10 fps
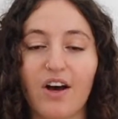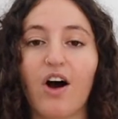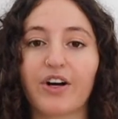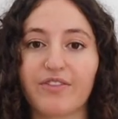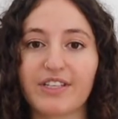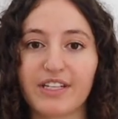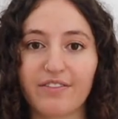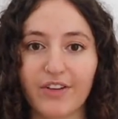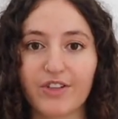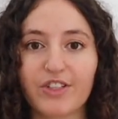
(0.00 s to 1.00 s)
the Ocrevus
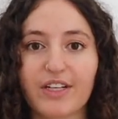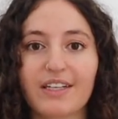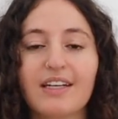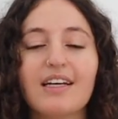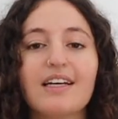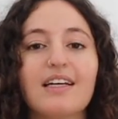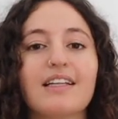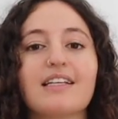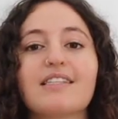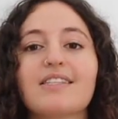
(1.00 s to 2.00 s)
infusion.
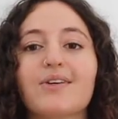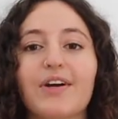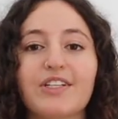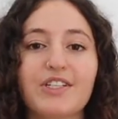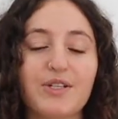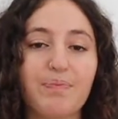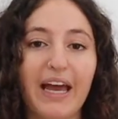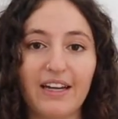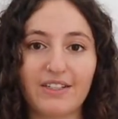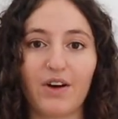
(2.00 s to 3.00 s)
This is going to
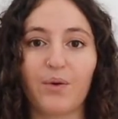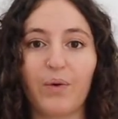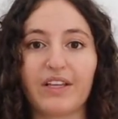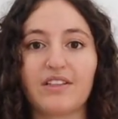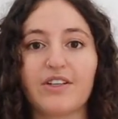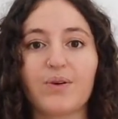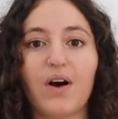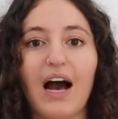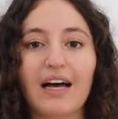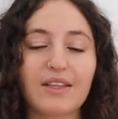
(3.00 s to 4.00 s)
depend on whether you
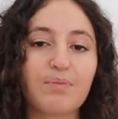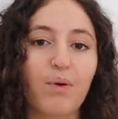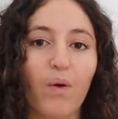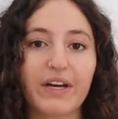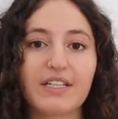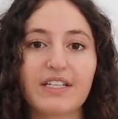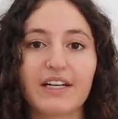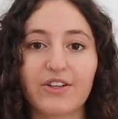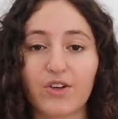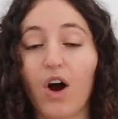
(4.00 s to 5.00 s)
are at the point
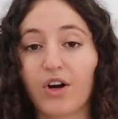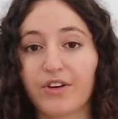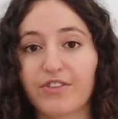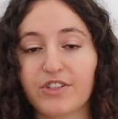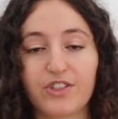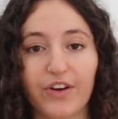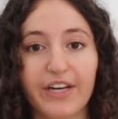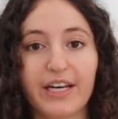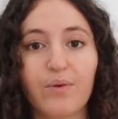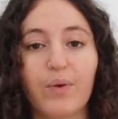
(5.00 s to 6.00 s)
in your Ocrevus
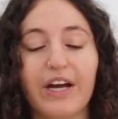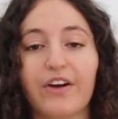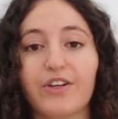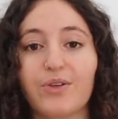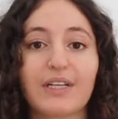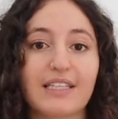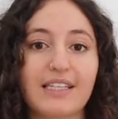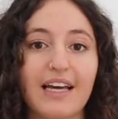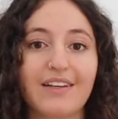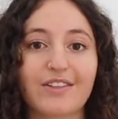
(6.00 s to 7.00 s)
journey where you can
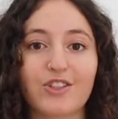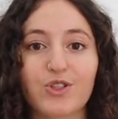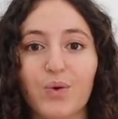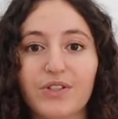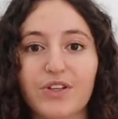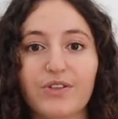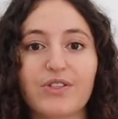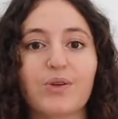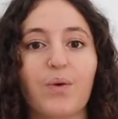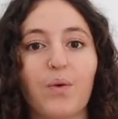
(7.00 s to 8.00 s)
take the short
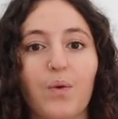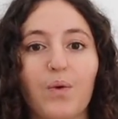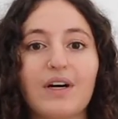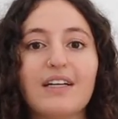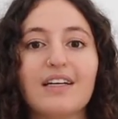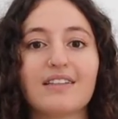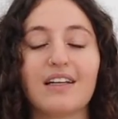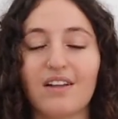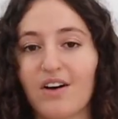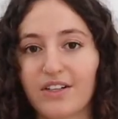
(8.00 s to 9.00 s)
dose or
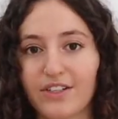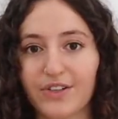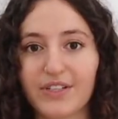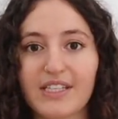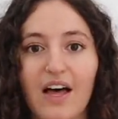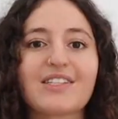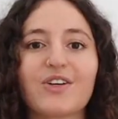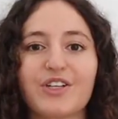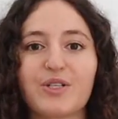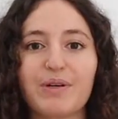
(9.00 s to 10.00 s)
the longer dose. That is
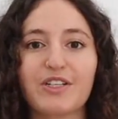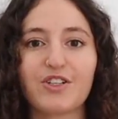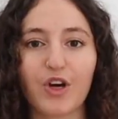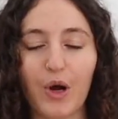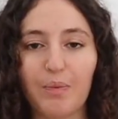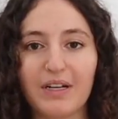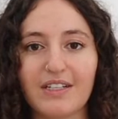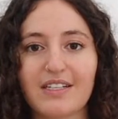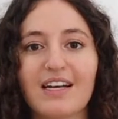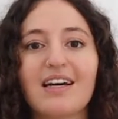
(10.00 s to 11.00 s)
going to be
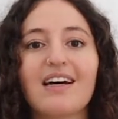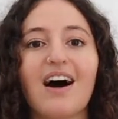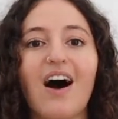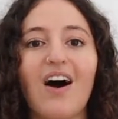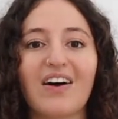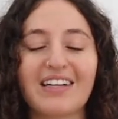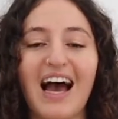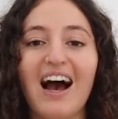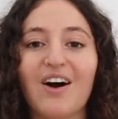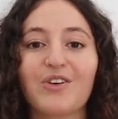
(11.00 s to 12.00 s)
determined on
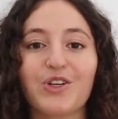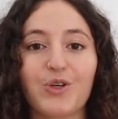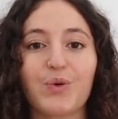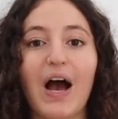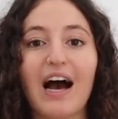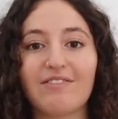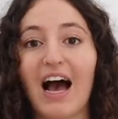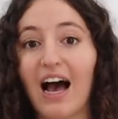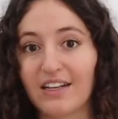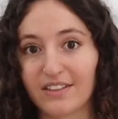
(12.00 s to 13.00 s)
how you have
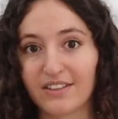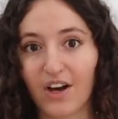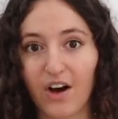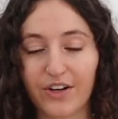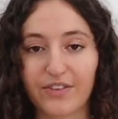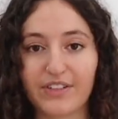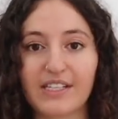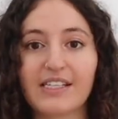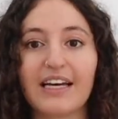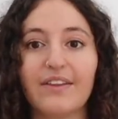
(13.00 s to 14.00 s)
handled the
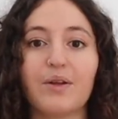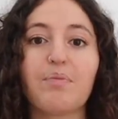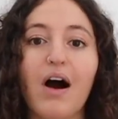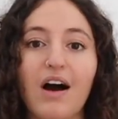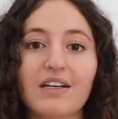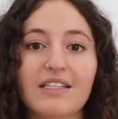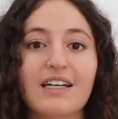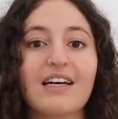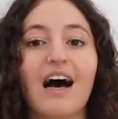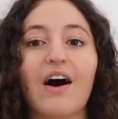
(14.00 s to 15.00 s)
Ocrevus in the
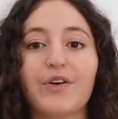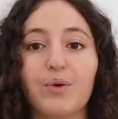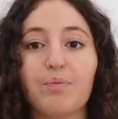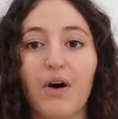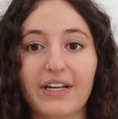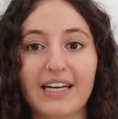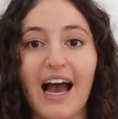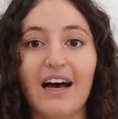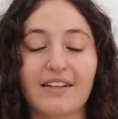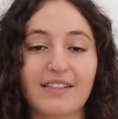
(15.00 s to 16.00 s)
past, how your body
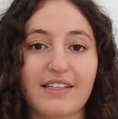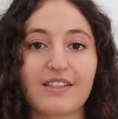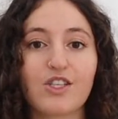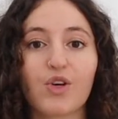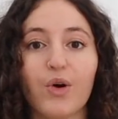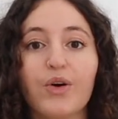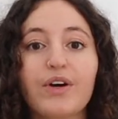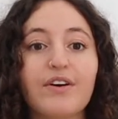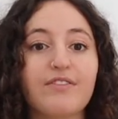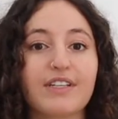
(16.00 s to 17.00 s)
handles it. So
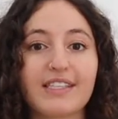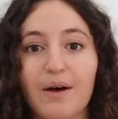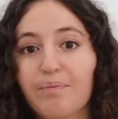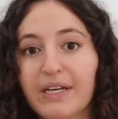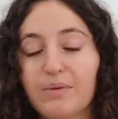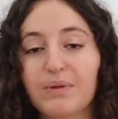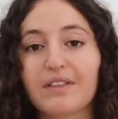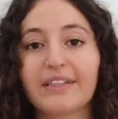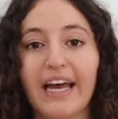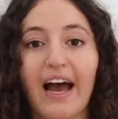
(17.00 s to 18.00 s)
for some
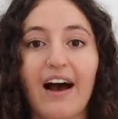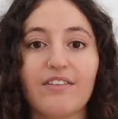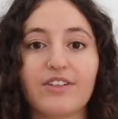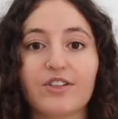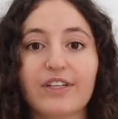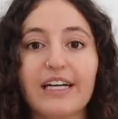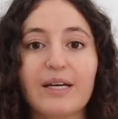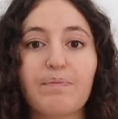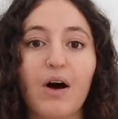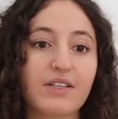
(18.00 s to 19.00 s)
people, they have a
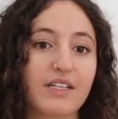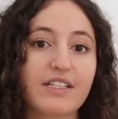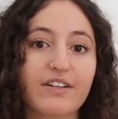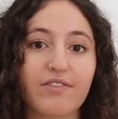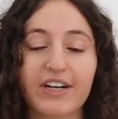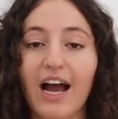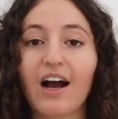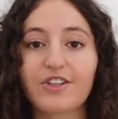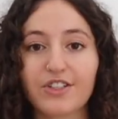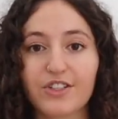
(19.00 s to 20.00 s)
really positive
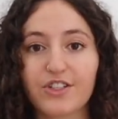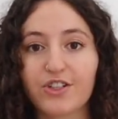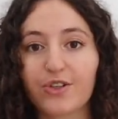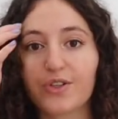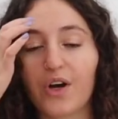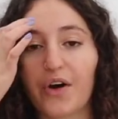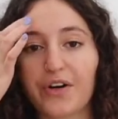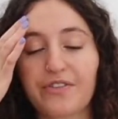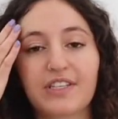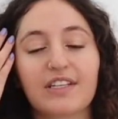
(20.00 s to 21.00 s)
reaction to the
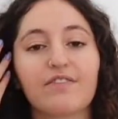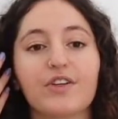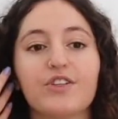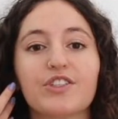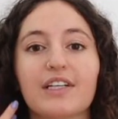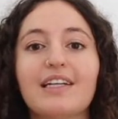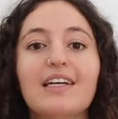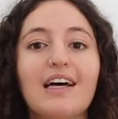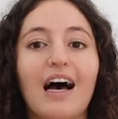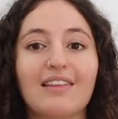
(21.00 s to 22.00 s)
Ocrevus infusion
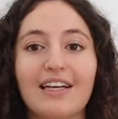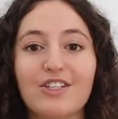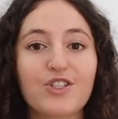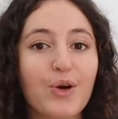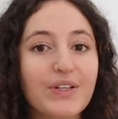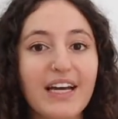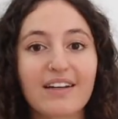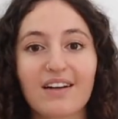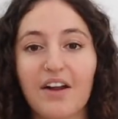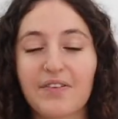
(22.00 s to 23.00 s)
and they don't
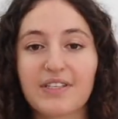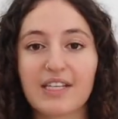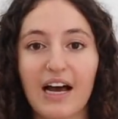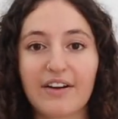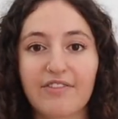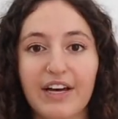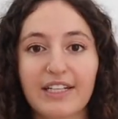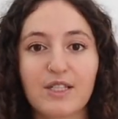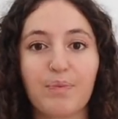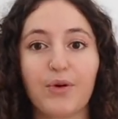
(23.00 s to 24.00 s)
get a lot of side
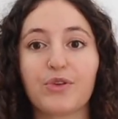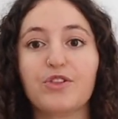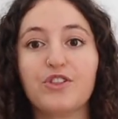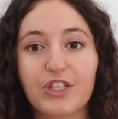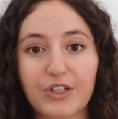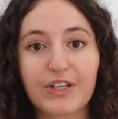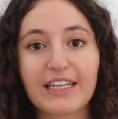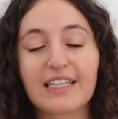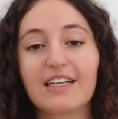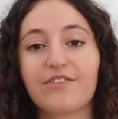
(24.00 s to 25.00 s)
effects both
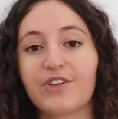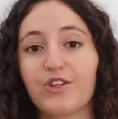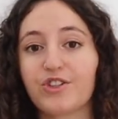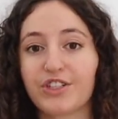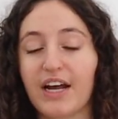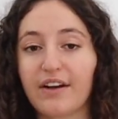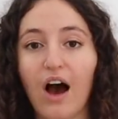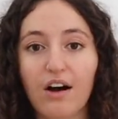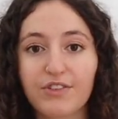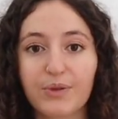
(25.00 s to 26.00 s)
during the infusion and
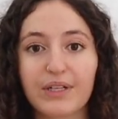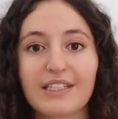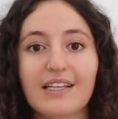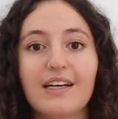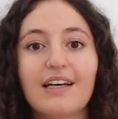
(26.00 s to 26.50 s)
afterwards.